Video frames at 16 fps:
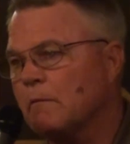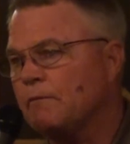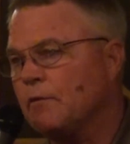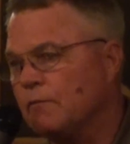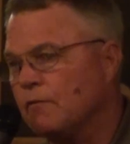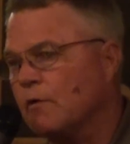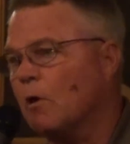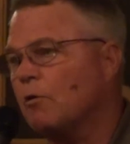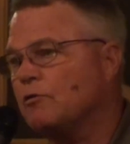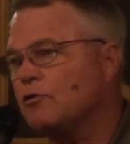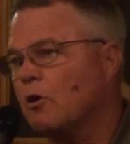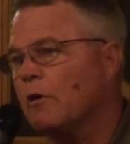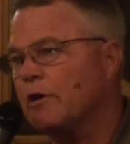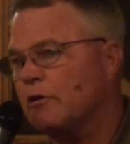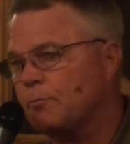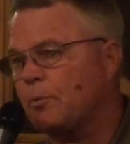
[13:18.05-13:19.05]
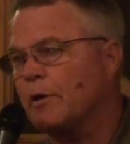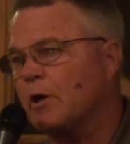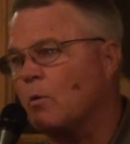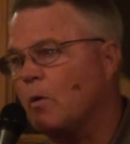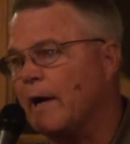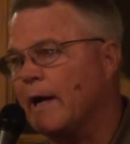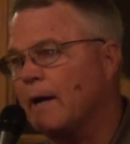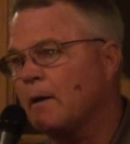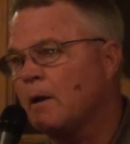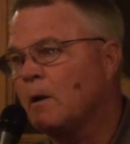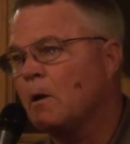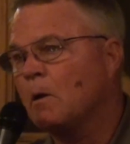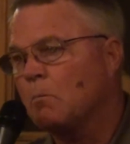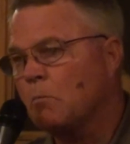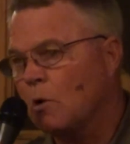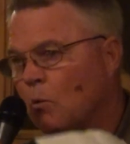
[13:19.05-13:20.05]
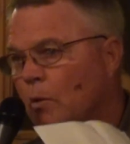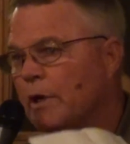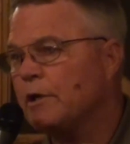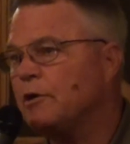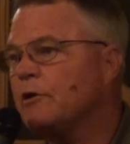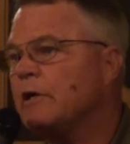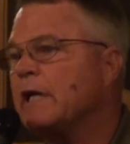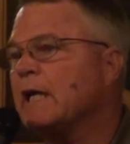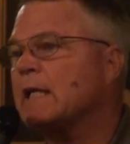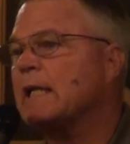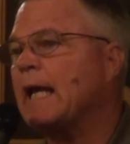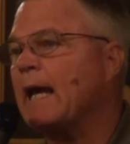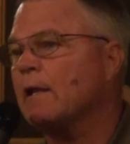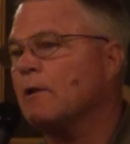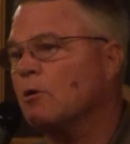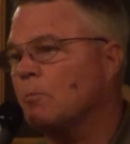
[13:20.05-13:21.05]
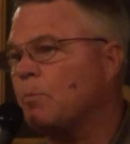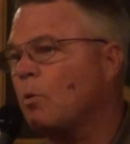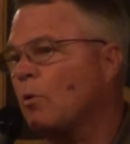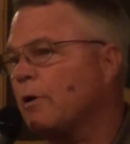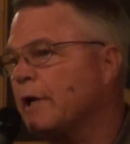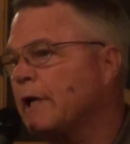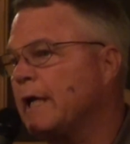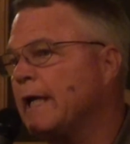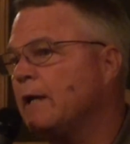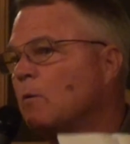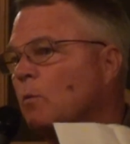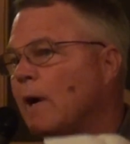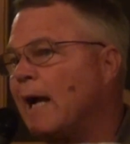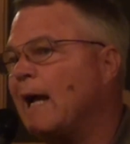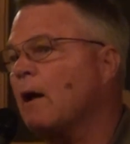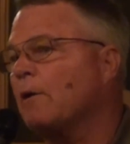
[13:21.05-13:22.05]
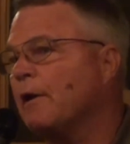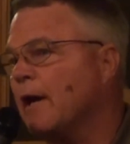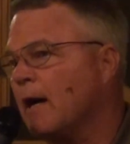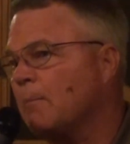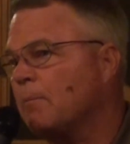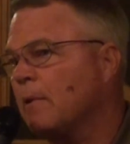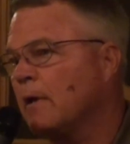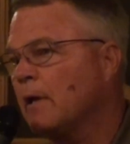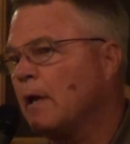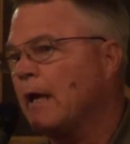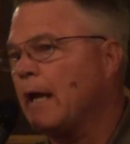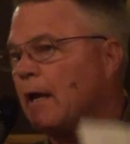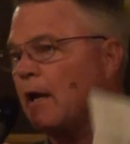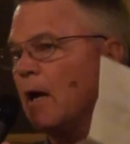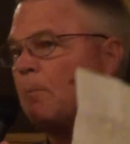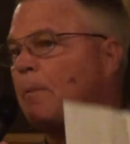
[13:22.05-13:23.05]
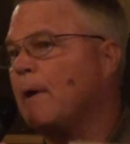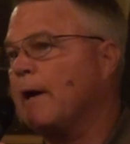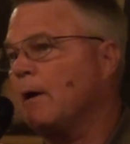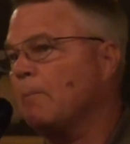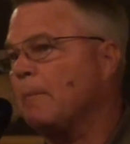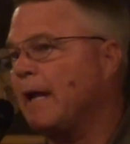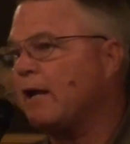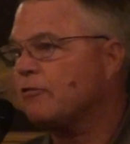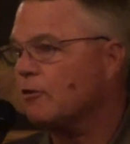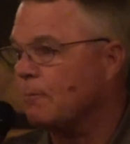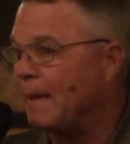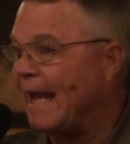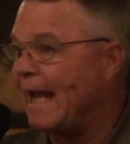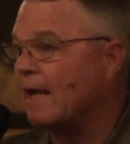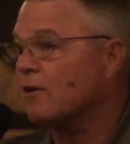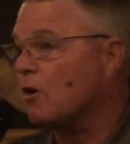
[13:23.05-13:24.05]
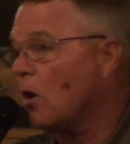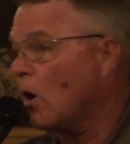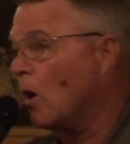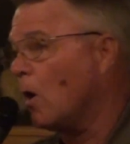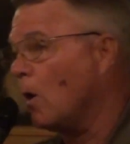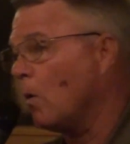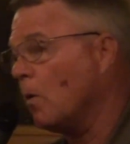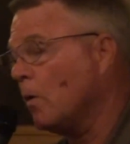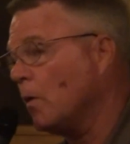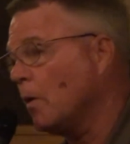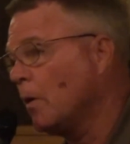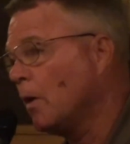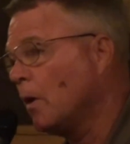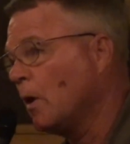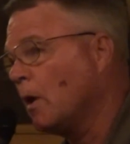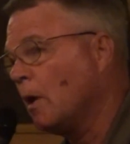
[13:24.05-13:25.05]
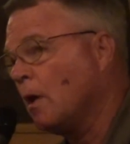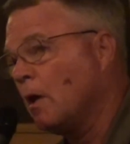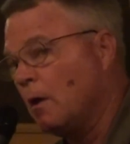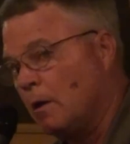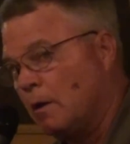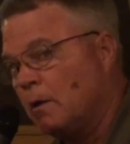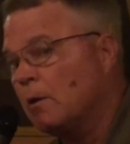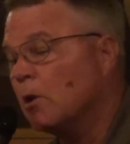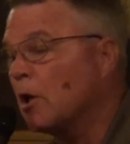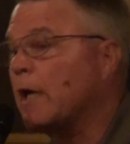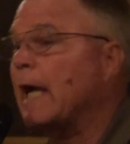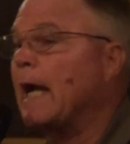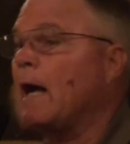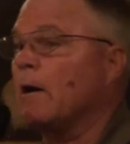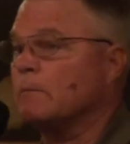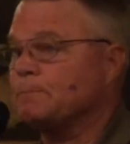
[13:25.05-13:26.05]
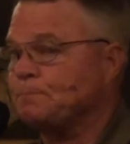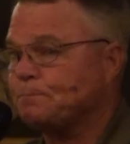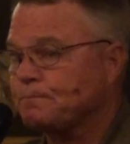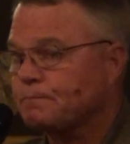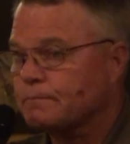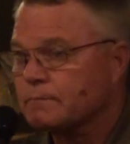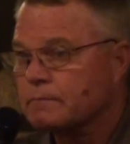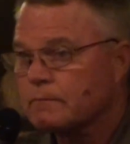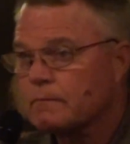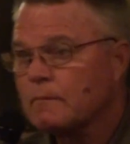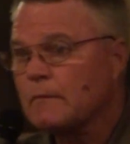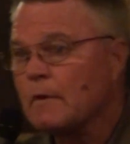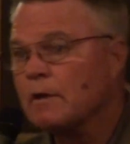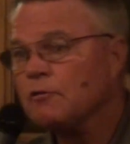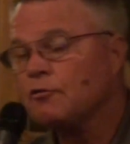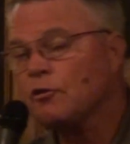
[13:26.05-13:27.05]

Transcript: If you've known Joe, he's pretty quiet. But when you get that little Portuguese riled up, and the umpire makes a bad call, look out.